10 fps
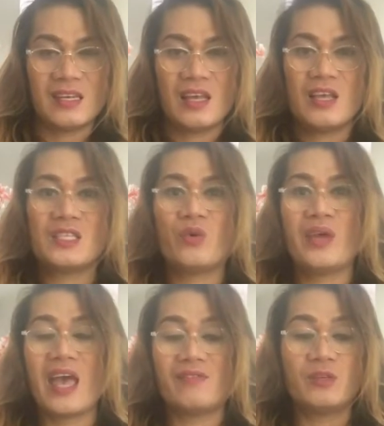So we
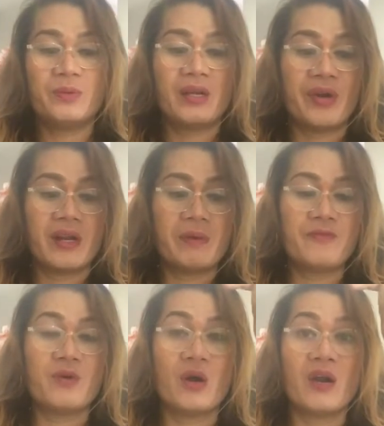have to put our number
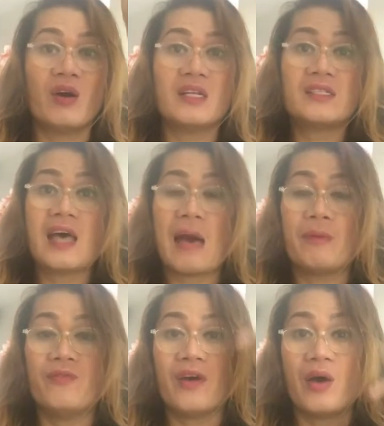4 on the top
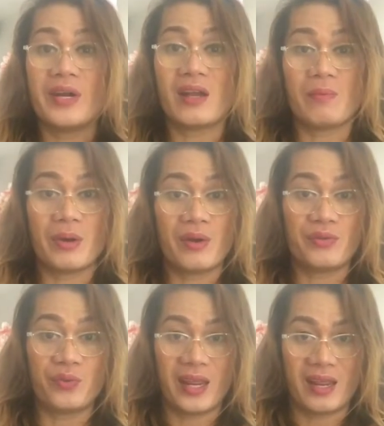of our number
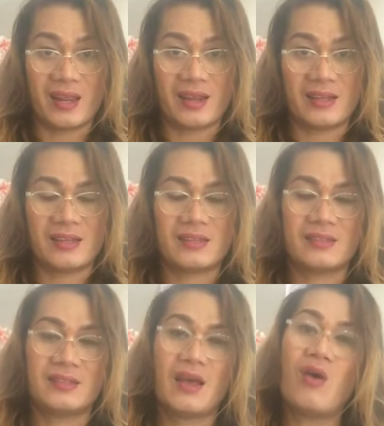3.
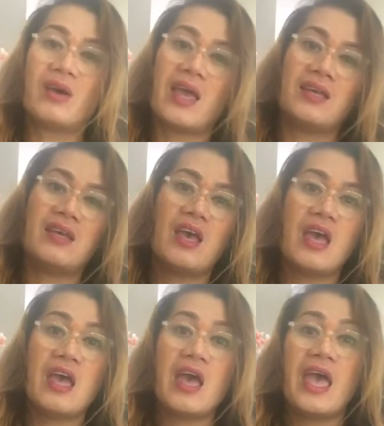Okay,
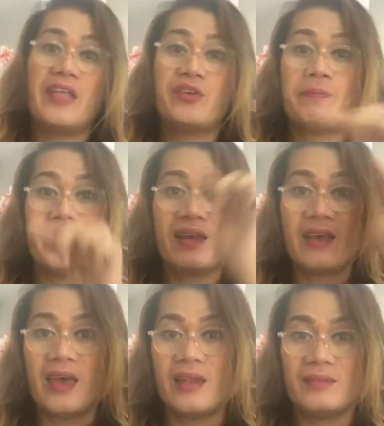and repeat
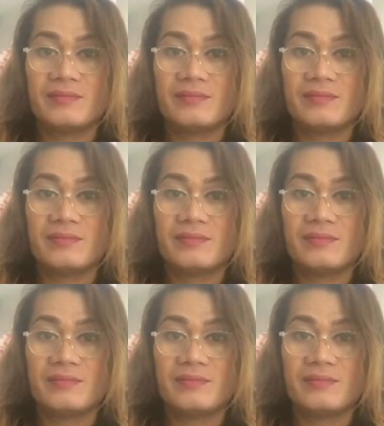again.